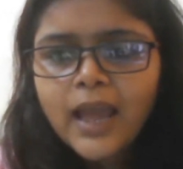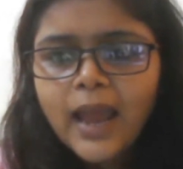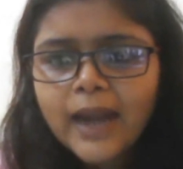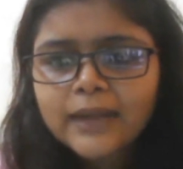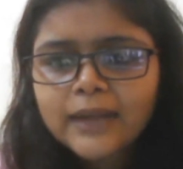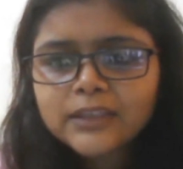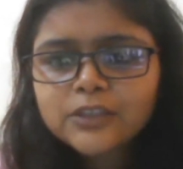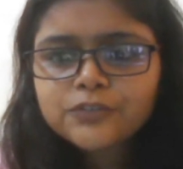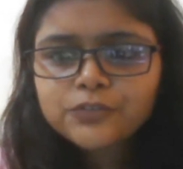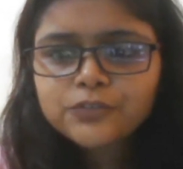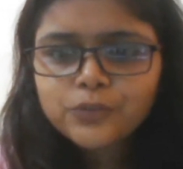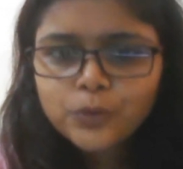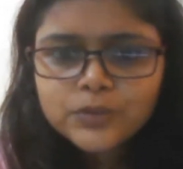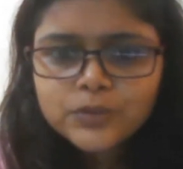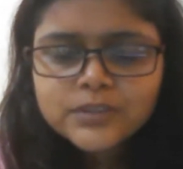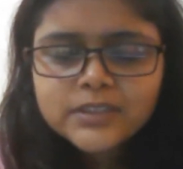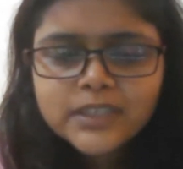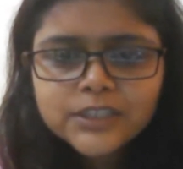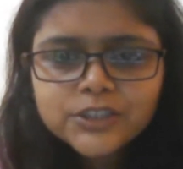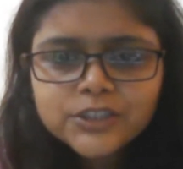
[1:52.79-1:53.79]
And the
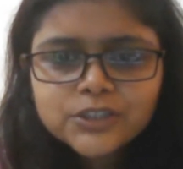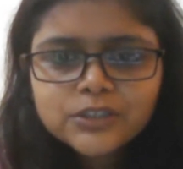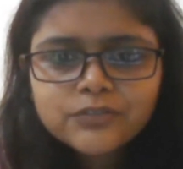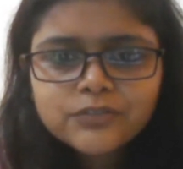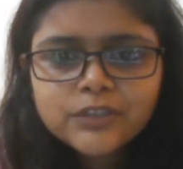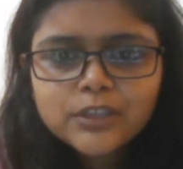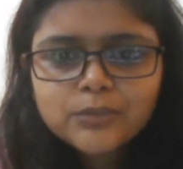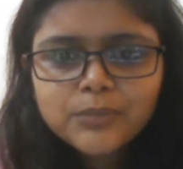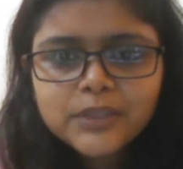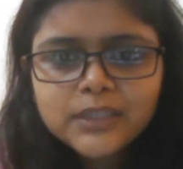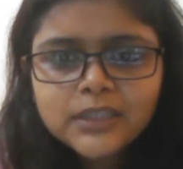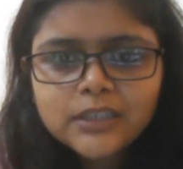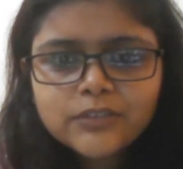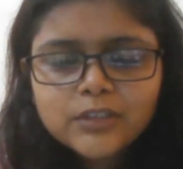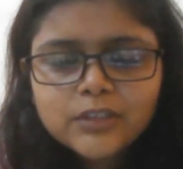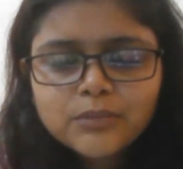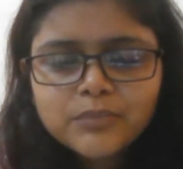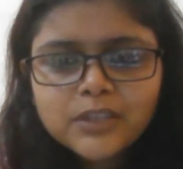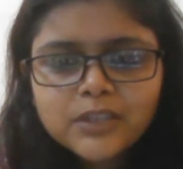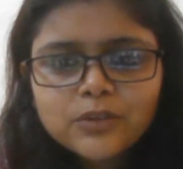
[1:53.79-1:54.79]
fourth session will be
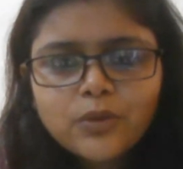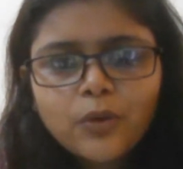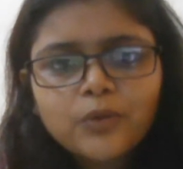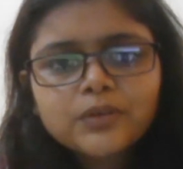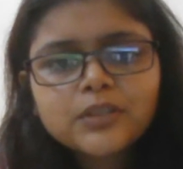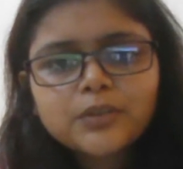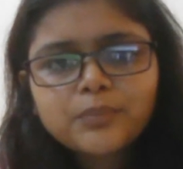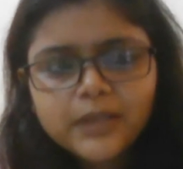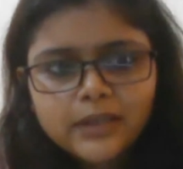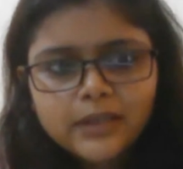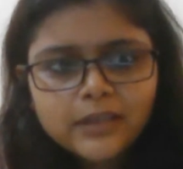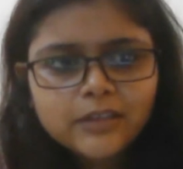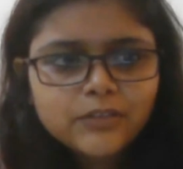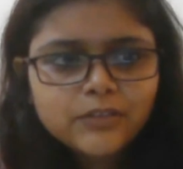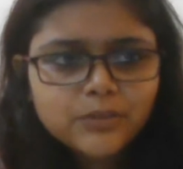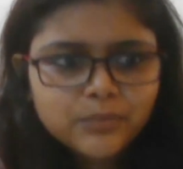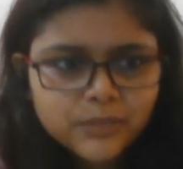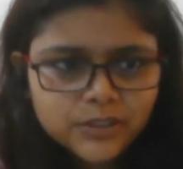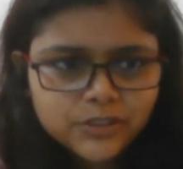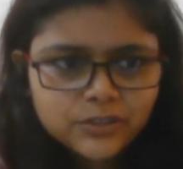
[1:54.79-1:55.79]
given by Dr.
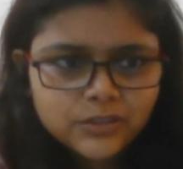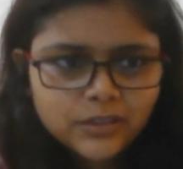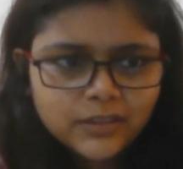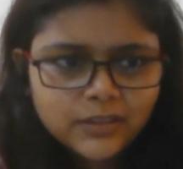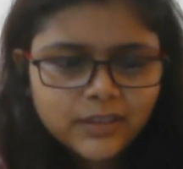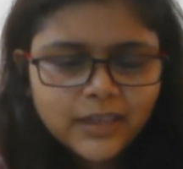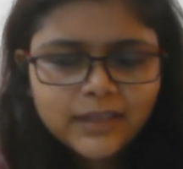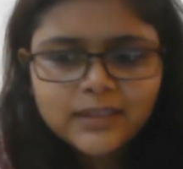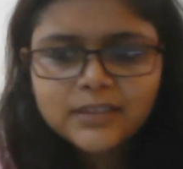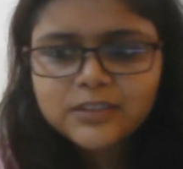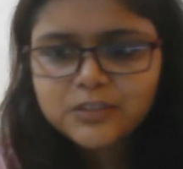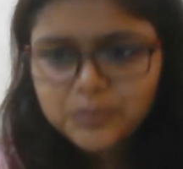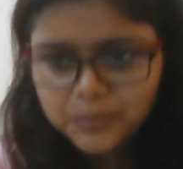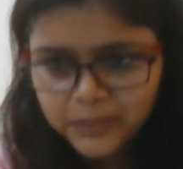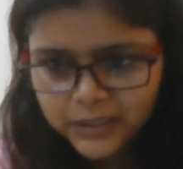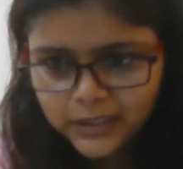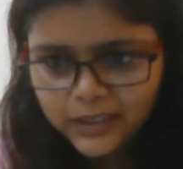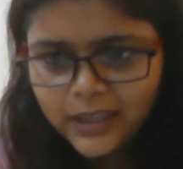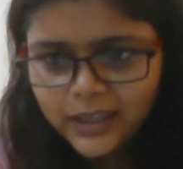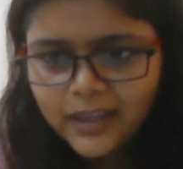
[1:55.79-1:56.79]
Pallavi Mishra, that is
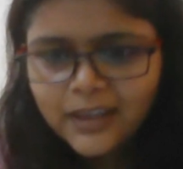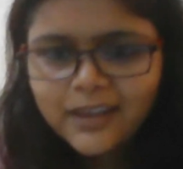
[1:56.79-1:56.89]
me,